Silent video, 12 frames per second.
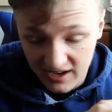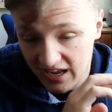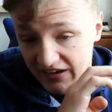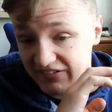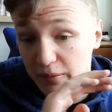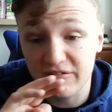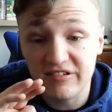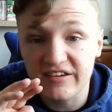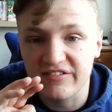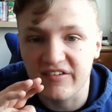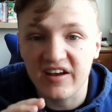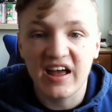If I'm in
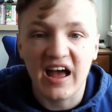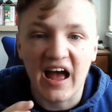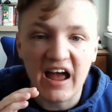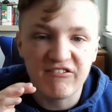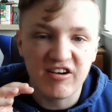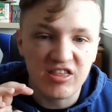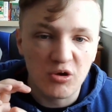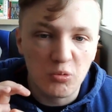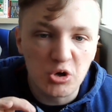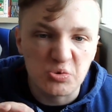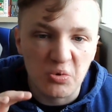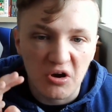FIFA, I've hit the
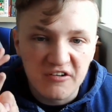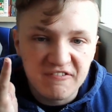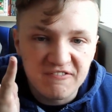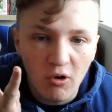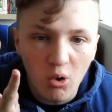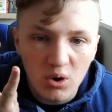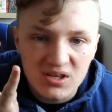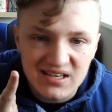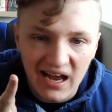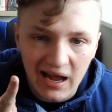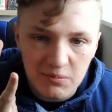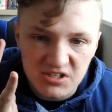woodwork 4
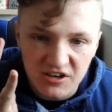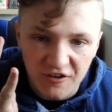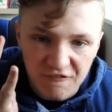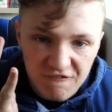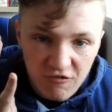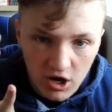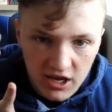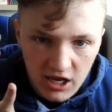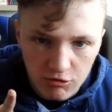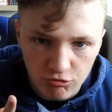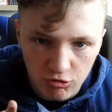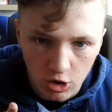times in a
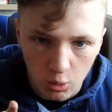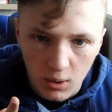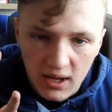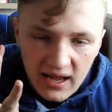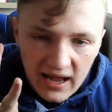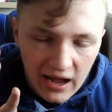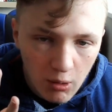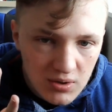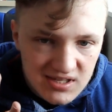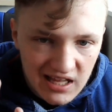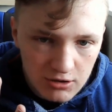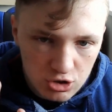fucking row. How is
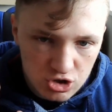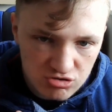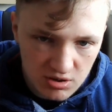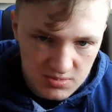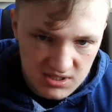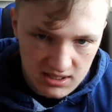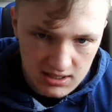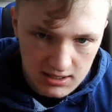that not scripted?